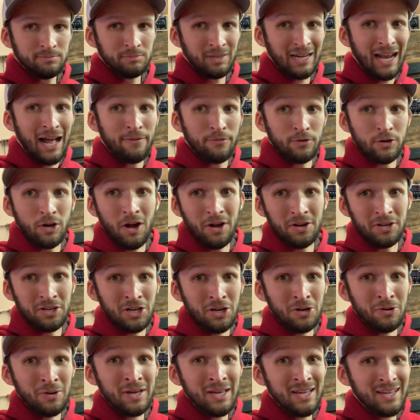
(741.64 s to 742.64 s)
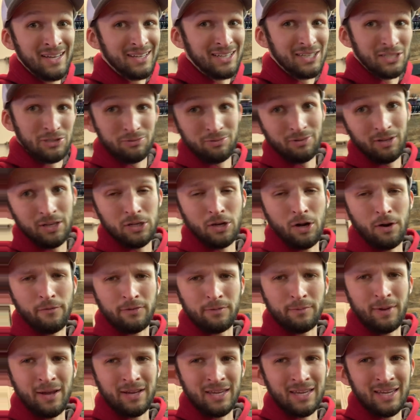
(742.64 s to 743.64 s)
But Alphard Audio is really known for
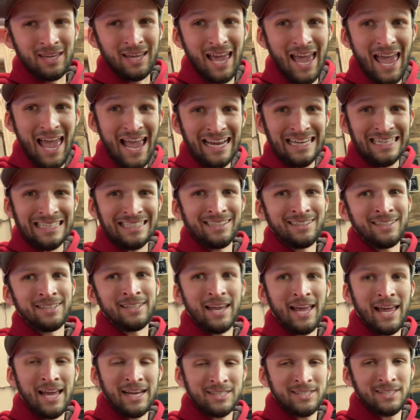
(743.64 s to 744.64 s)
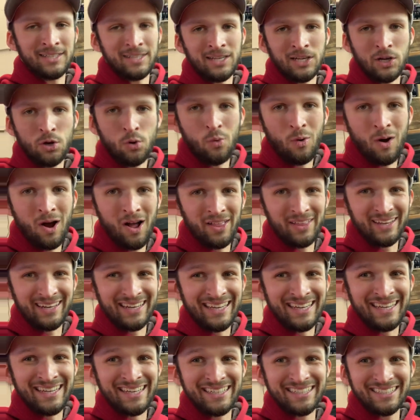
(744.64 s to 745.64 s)
making excellent, excellent
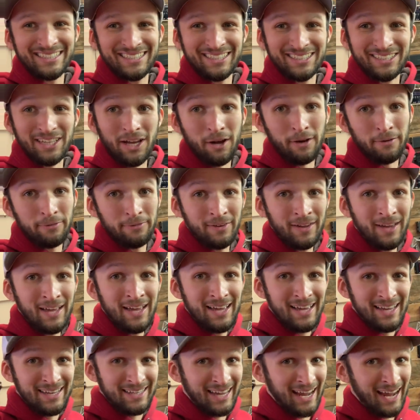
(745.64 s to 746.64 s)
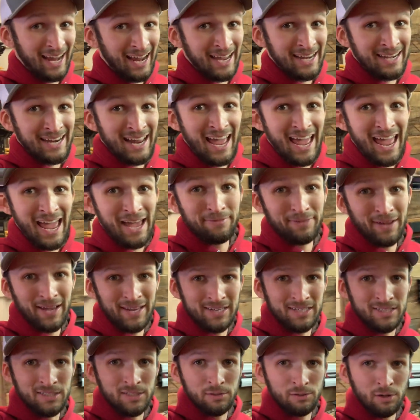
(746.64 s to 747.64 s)
quality stuff. Again, have
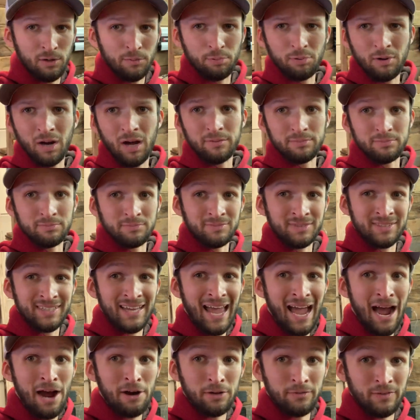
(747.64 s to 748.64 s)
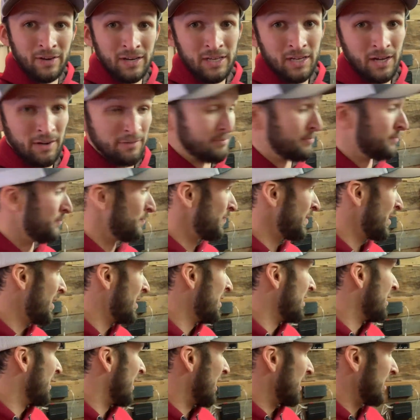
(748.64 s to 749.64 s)
had zero problems out of any of them.
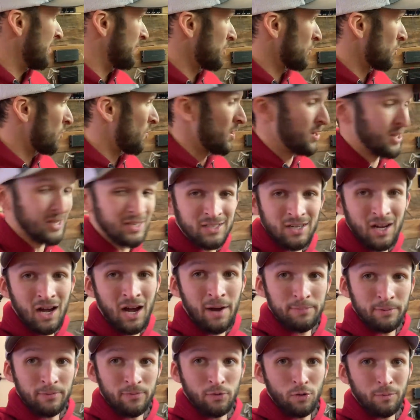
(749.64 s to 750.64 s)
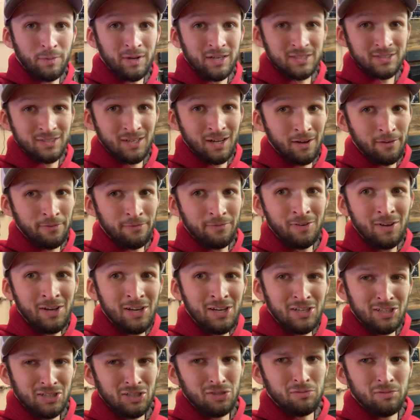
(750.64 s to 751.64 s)
And if you're wanting top-performing stuff,
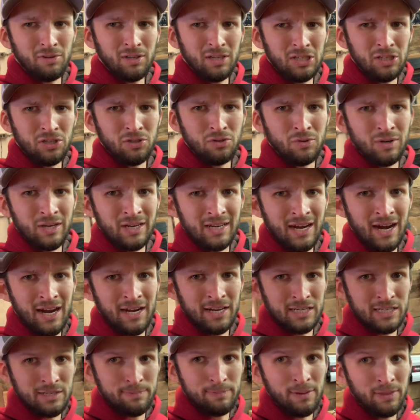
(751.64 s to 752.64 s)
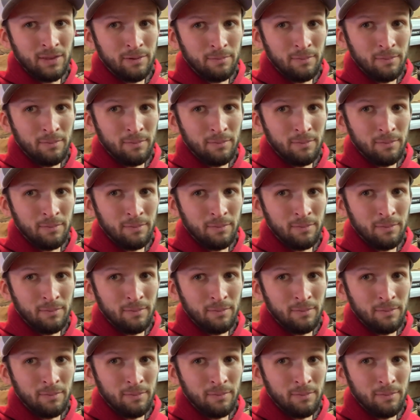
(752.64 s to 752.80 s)
you really do gotta spend the